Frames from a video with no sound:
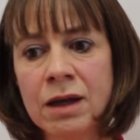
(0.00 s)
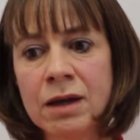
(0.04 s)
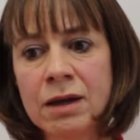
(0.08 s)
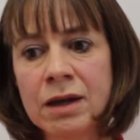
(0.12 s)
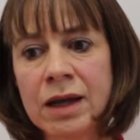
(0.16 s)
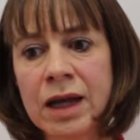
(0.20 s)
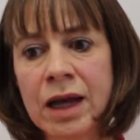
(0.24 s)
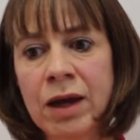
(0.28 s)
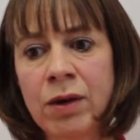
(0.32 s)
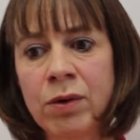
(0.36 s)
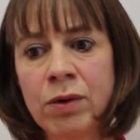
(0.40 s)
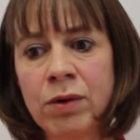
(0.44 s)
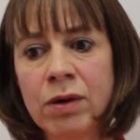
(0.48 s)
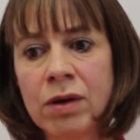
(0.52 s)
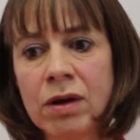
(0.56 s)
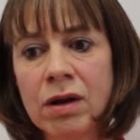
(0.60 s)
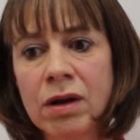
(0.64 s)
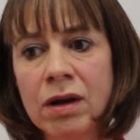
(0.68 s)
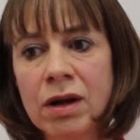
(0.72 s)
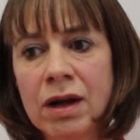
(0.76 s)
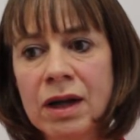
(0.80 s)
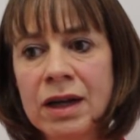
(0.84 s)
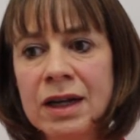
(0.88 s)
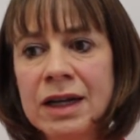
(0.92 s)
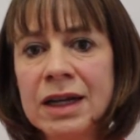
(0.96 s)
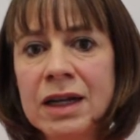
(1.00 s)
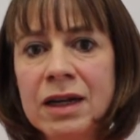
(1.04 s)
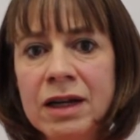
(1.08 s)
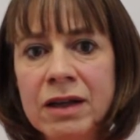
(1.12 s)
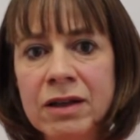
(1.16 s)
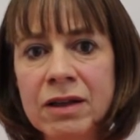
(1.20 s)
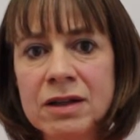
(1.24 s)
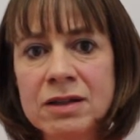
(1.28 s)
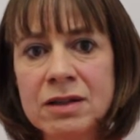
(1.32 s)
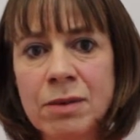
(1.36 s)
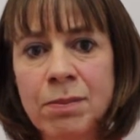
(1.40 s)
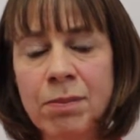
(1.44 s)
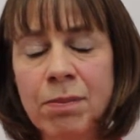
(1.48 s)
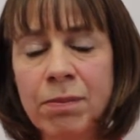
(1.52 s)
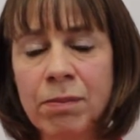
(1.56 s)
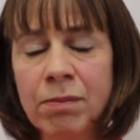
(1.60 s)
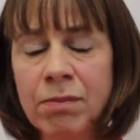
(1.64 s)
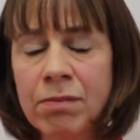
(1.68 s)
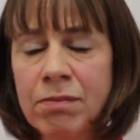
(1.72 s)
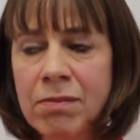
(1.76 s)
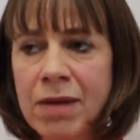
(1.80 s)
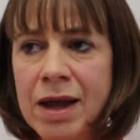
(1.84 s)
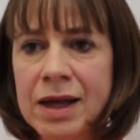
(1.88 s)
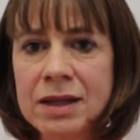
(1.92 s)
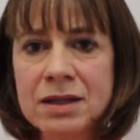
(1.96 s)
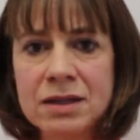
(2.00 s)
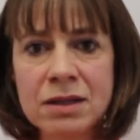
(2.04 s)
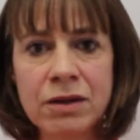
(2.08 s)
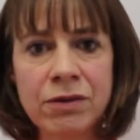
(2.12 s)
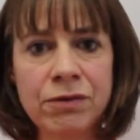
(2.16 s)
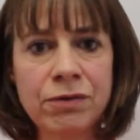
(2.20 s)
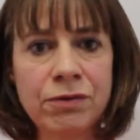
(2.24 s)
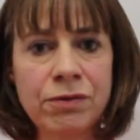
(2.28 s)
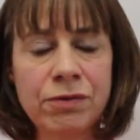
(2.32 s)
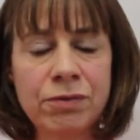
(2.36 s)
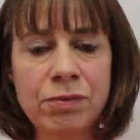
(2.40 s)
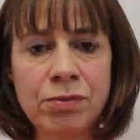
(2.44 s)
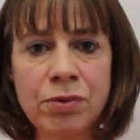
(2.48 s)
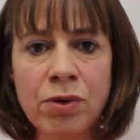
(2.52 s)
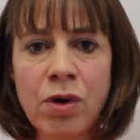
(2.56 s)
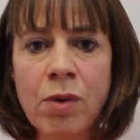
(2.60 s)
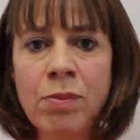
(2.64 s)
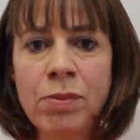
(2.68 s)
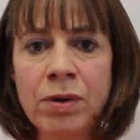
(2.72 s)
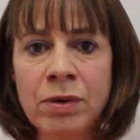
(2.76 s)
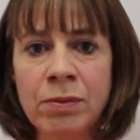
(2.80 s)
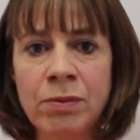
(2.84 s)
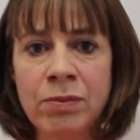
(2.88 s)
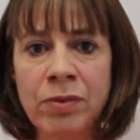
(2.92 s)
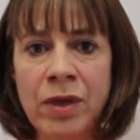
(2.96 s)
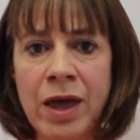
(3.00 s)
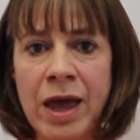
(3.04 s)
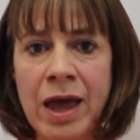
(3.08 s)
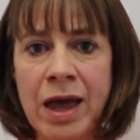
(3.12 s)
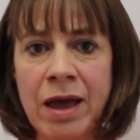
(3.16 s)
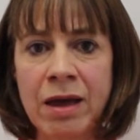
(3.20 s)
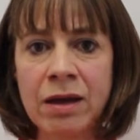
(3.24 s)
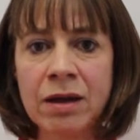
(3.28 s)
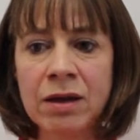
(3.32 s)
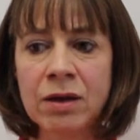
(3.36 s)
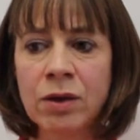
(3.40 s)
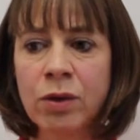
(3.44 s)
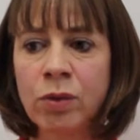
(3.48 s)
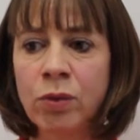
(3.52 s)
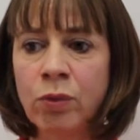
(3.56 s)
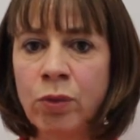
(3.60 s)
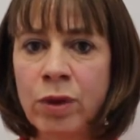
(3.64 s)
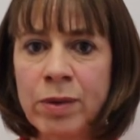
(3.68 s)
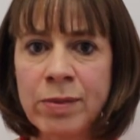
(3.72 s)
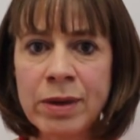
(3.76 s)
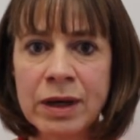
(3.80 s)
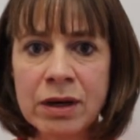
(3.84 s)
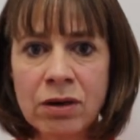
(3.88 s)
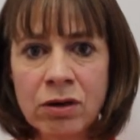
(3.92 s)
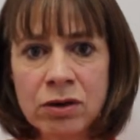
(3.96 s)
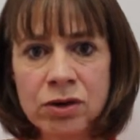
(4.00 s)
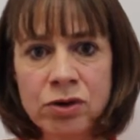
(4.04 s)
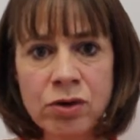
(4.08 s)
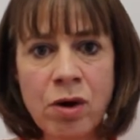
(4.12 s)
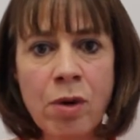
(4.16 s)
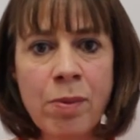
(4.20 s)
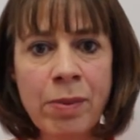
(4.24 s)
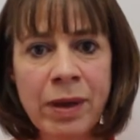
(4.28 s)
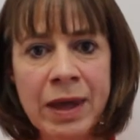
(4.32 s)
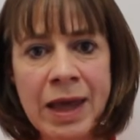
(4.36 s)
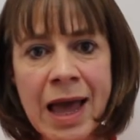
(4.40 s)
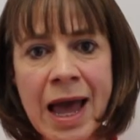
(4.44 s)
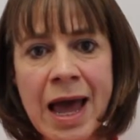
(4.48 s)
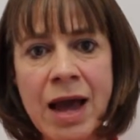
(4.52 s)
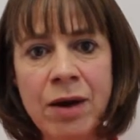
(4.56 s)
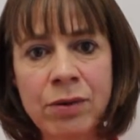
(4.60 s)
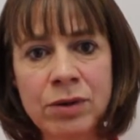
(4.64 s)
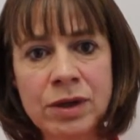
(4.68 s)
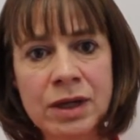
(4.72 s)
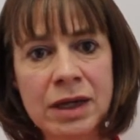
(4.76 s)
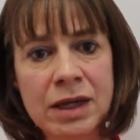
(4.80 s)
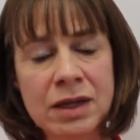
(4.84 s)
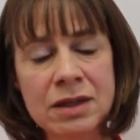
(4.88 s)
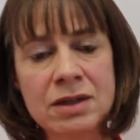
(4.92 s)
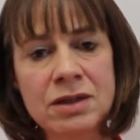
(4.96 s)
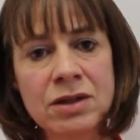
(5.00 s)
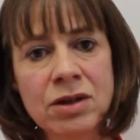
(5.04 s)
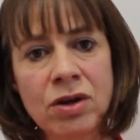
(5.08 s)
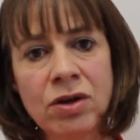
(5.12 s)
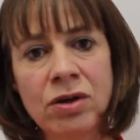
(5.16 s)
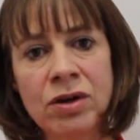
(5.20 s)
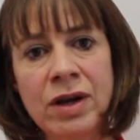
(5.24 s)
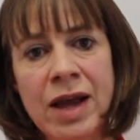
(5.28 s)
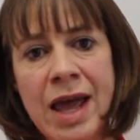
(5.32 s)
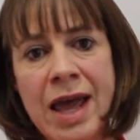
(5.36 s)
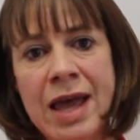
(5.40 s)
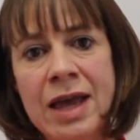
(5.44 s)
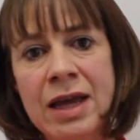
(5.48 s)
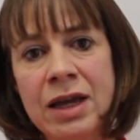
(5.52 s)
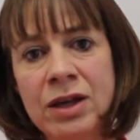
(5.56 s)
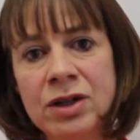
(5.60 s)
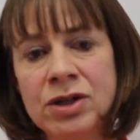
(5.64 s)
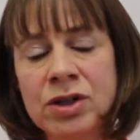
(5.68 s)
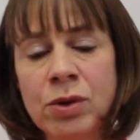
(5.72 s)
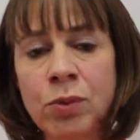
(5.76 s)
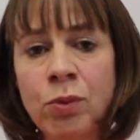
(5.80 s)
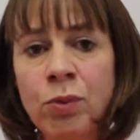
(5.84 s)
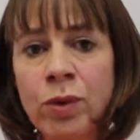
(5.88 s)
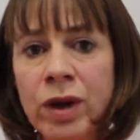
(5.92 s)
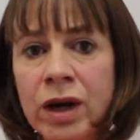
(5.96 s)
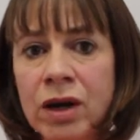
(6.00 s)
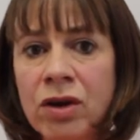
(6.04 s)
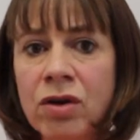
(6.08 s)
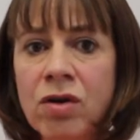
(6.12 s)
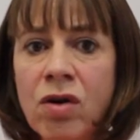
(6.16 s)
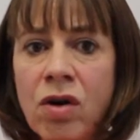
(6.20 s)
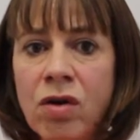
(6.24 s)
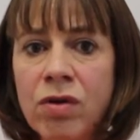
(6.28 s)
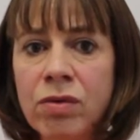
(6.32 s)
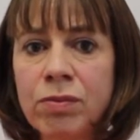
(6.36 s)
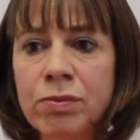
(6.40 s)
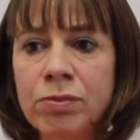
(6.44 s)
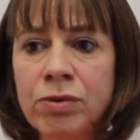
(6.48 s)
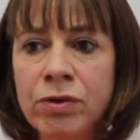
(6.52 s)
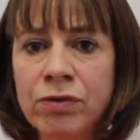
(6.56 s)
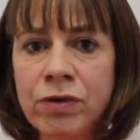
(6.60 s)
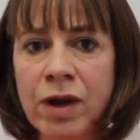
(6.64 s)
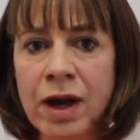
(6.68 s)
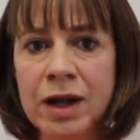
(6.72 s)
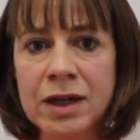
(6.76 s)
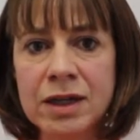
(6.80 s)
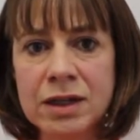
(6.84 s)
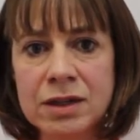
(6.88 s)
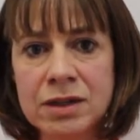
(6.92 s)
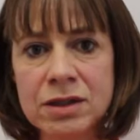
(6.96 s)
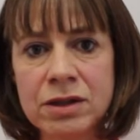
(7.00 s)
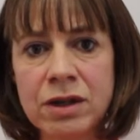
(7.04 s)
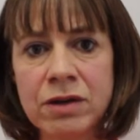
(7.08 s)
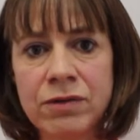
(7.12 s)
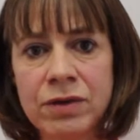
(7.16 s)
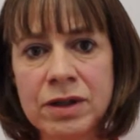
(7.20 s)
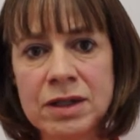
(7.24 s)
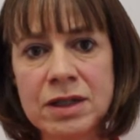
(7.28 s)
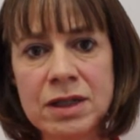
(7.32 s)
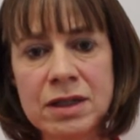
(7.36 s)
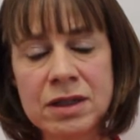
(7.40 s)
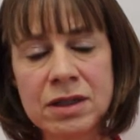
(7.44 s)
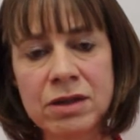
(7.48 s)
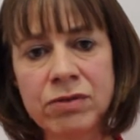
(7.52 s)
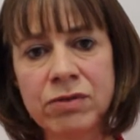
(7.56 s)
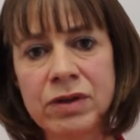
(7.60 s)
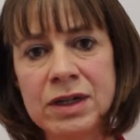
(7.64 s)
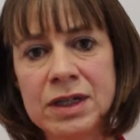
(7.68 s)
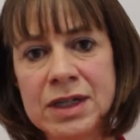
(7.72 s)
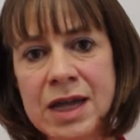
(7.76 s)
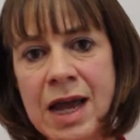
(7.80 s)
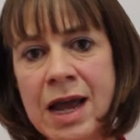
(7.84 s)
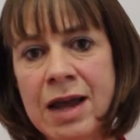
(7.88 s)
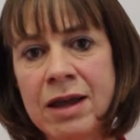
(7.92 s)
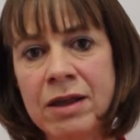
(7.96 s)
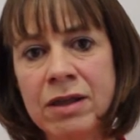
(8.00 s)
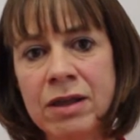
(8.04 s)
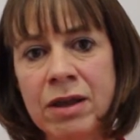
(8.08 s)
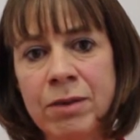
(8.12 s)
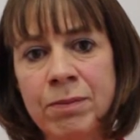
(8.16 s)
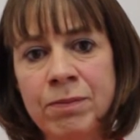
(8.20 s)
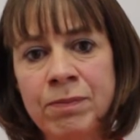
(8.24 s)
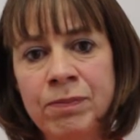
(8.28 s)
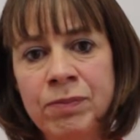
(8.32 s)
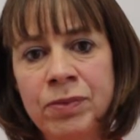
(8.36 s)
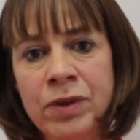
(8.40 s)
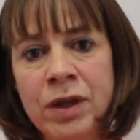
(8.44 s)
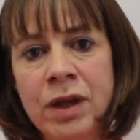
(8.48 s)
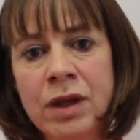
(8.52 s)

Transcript: Now, clearly there's a massive problem there. Women are dropping out at a certain age, and we're not providing services that retain them.